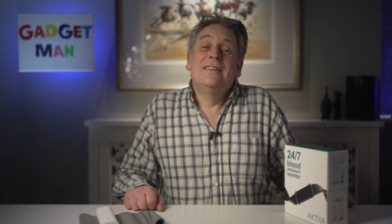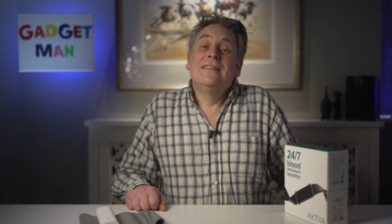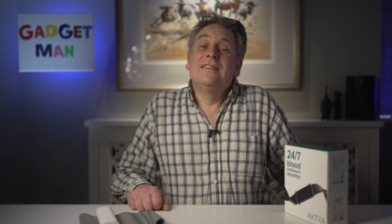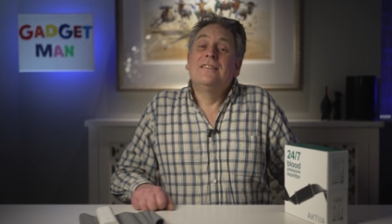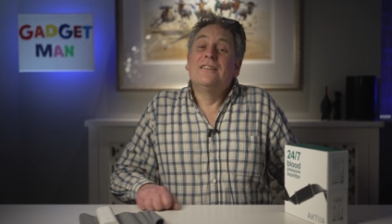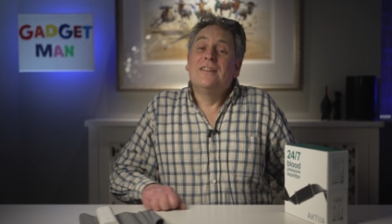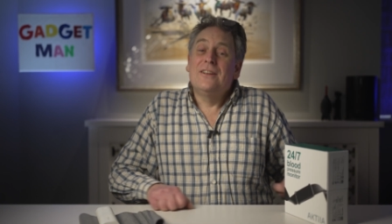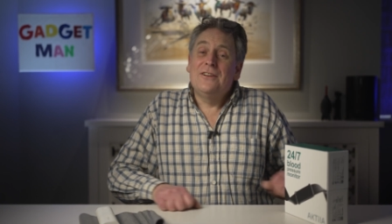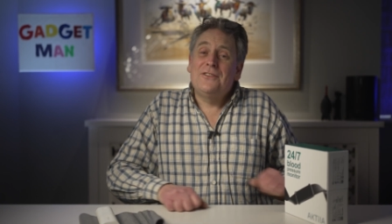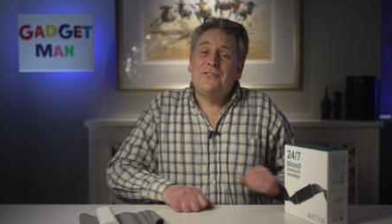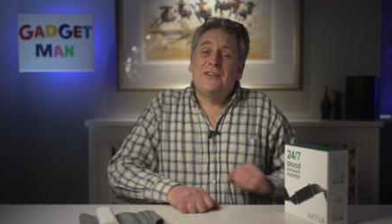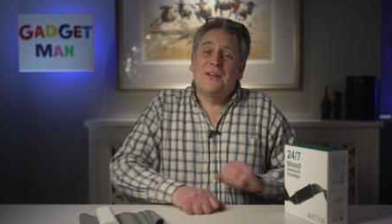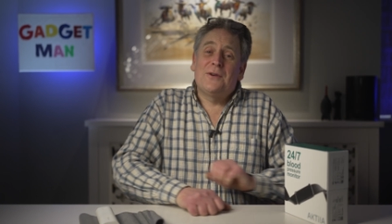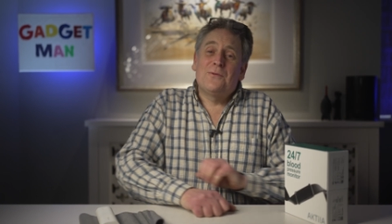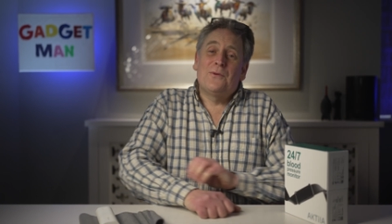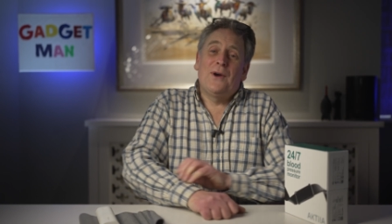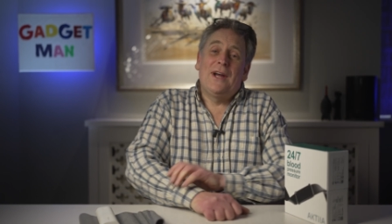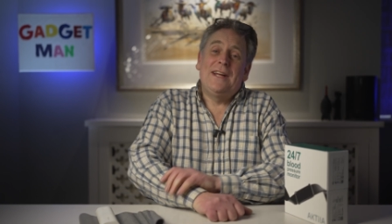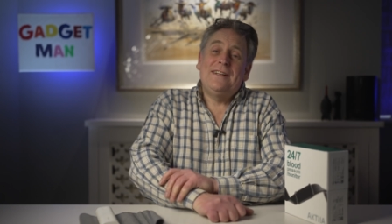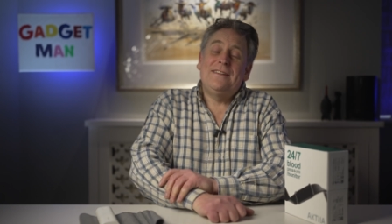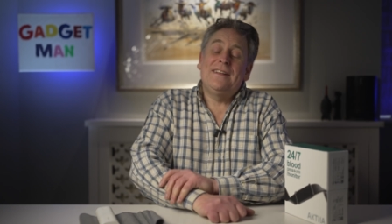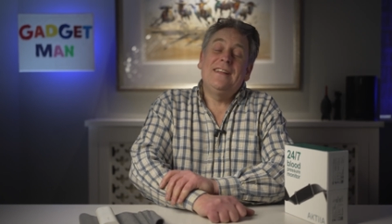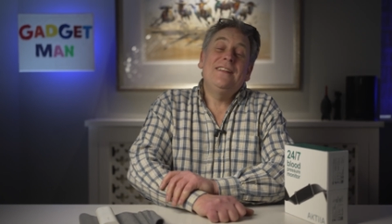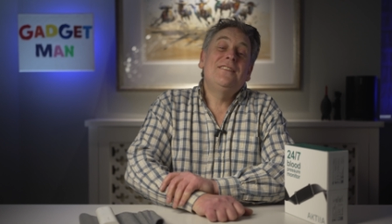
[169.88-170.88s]
Losing
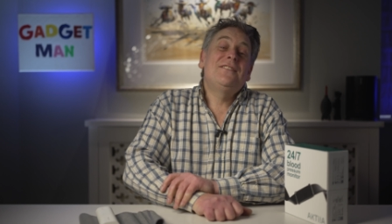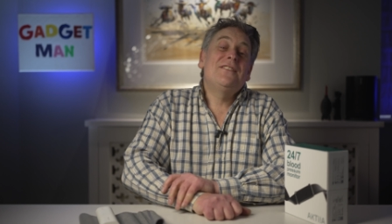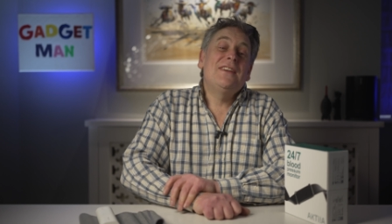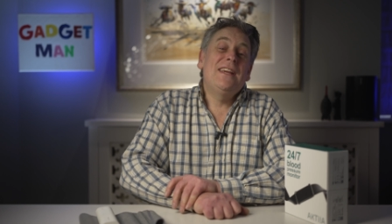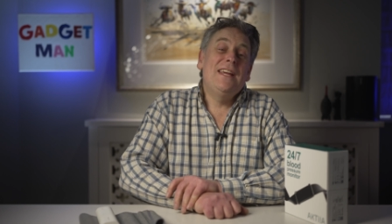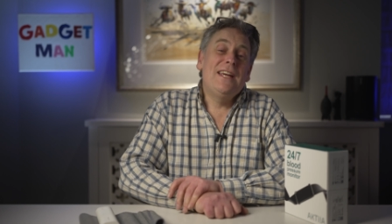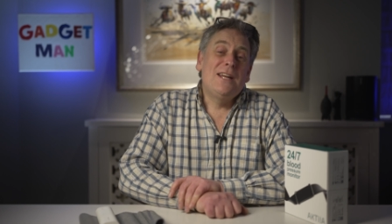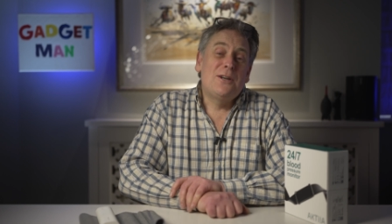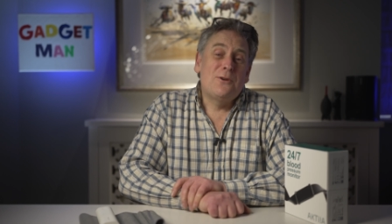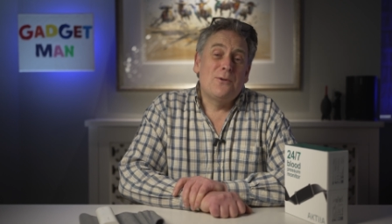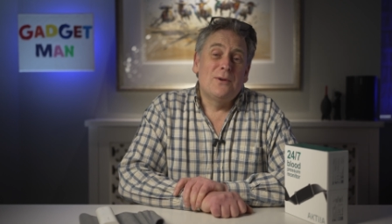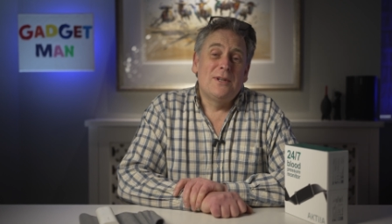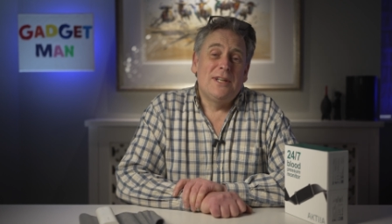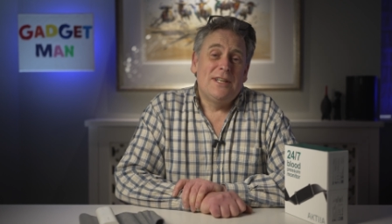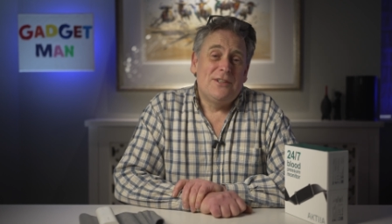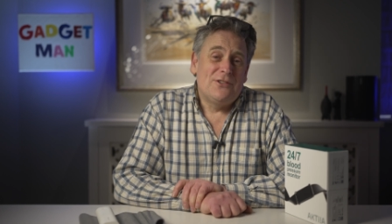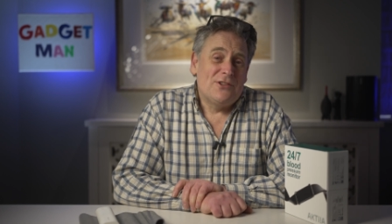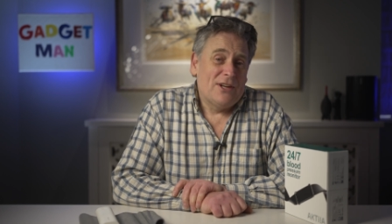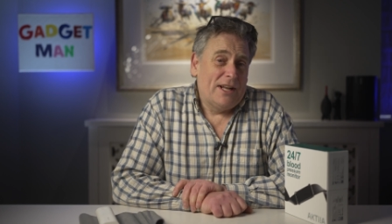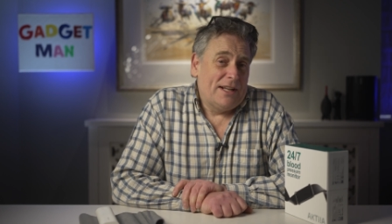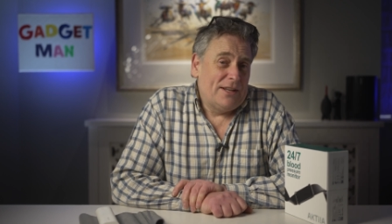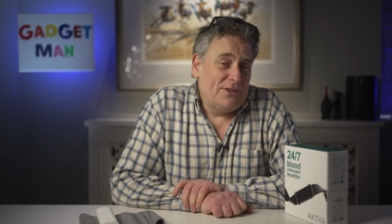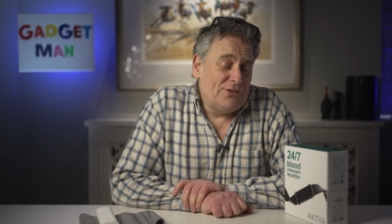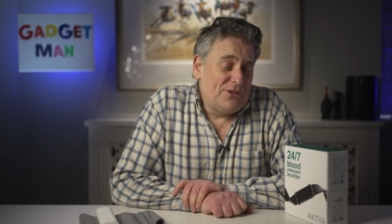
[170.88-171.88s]
weight is equally
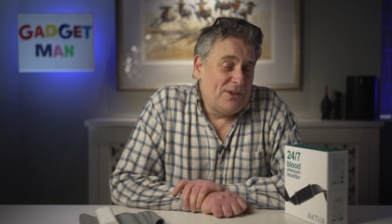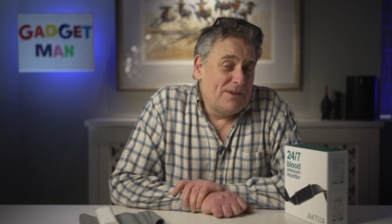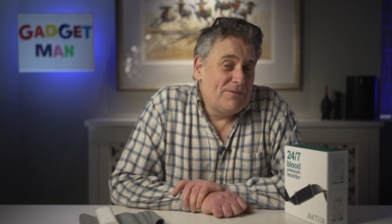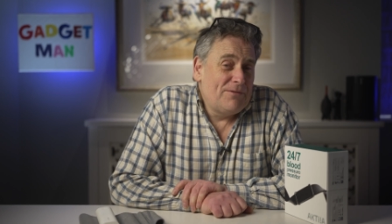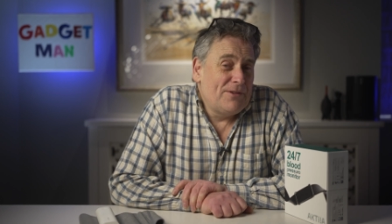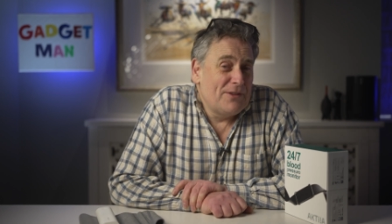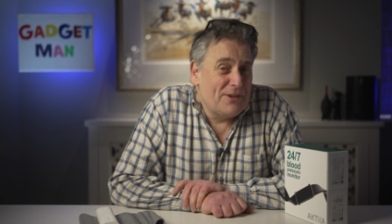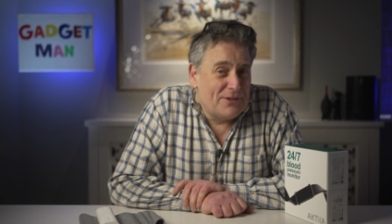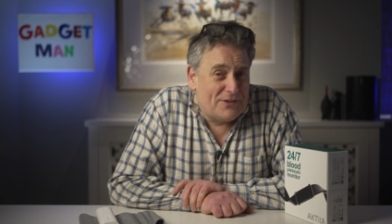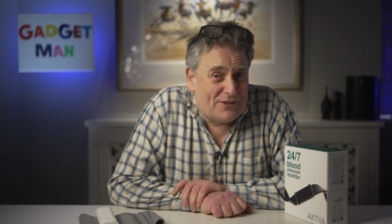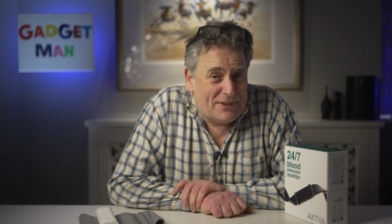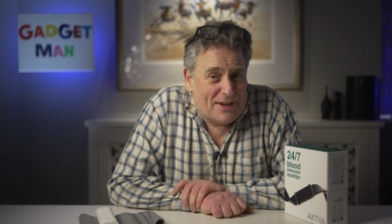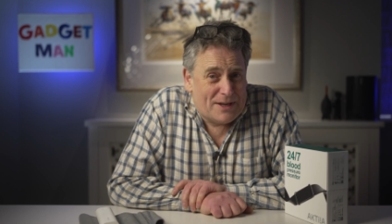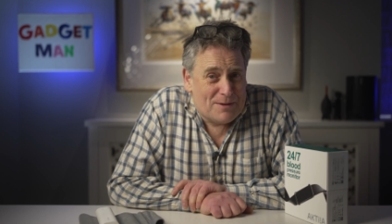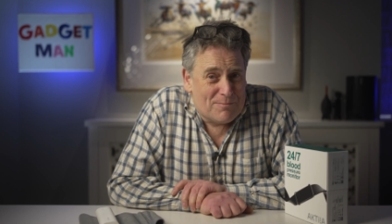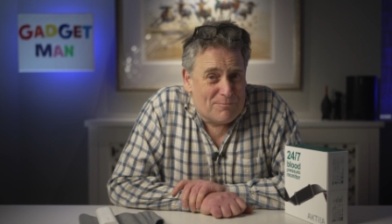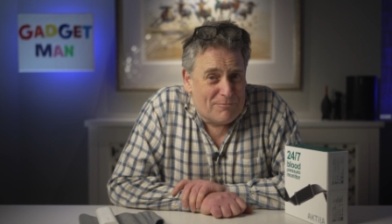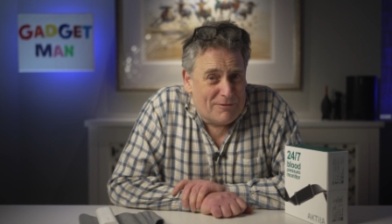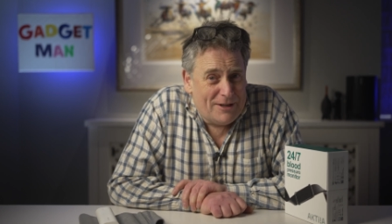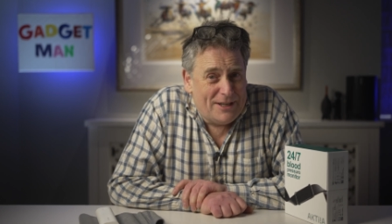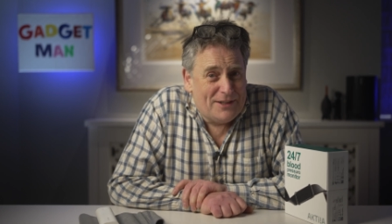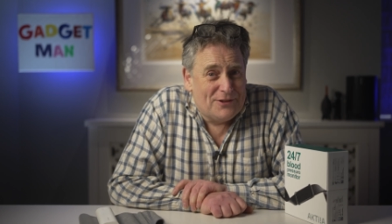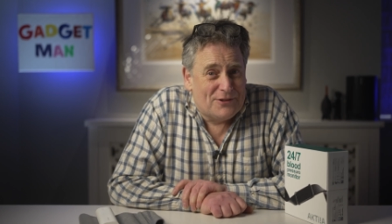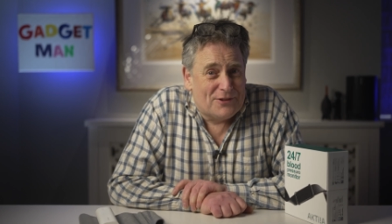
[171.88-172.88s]
challenging for the same
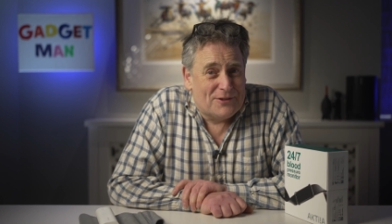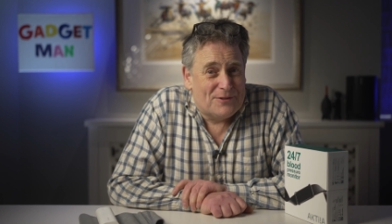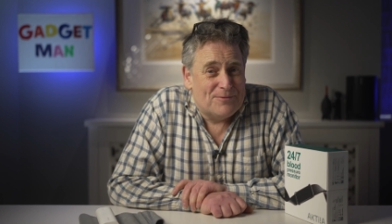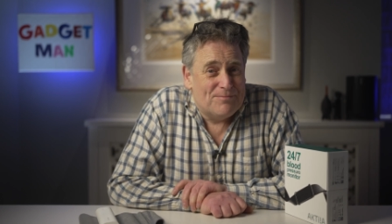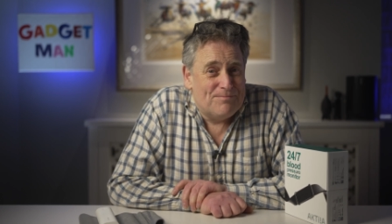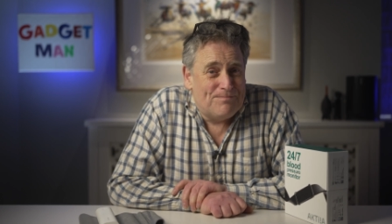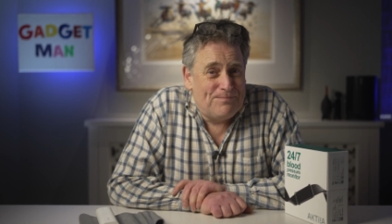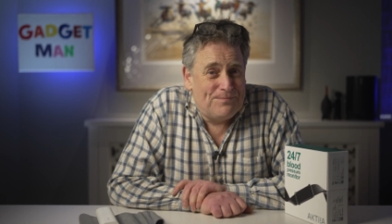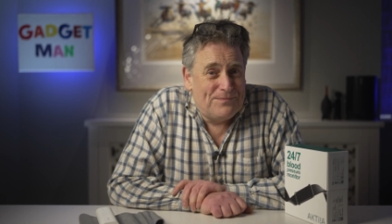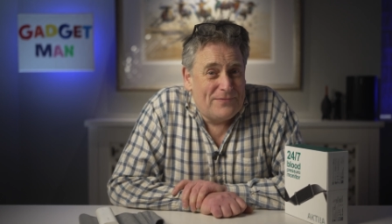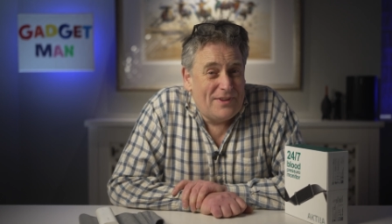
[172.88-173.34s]
reason.